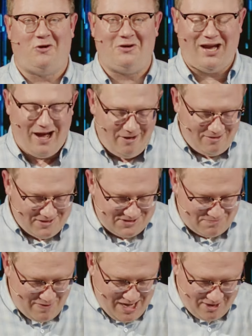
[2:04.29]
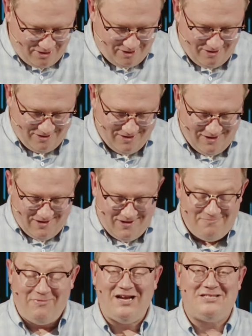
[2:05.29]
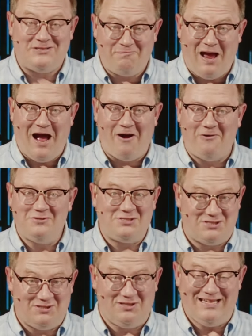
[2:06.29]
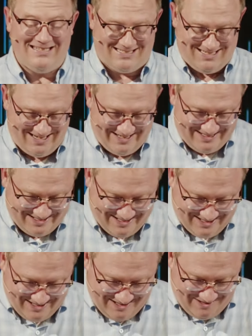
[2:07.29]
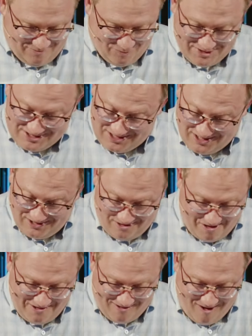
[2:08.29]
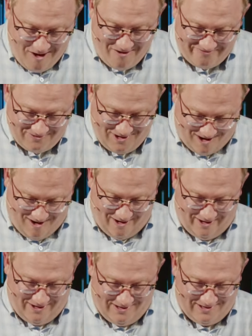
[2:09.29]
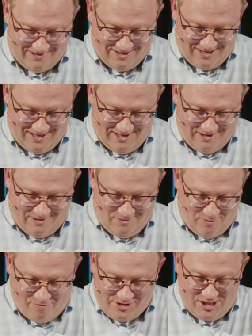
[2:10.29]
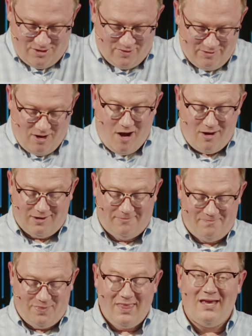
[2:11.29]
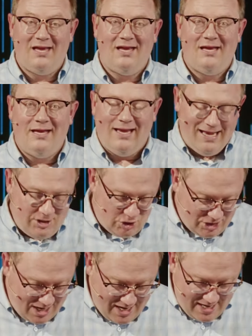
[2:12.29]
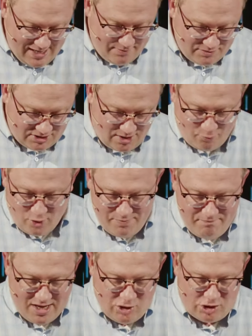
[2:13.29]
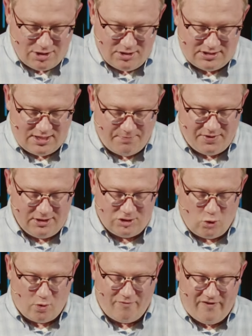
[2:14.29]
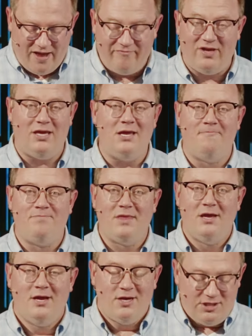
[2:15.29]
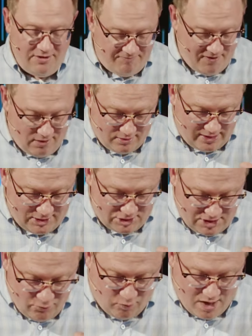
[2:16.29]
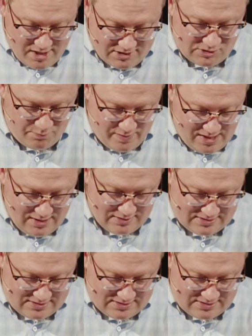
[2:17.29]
or careless manner, my spouse, Lisa, was caught off guard. What was she doing wrong? Each time someone mentioned something sort of heavy, she felt like she was being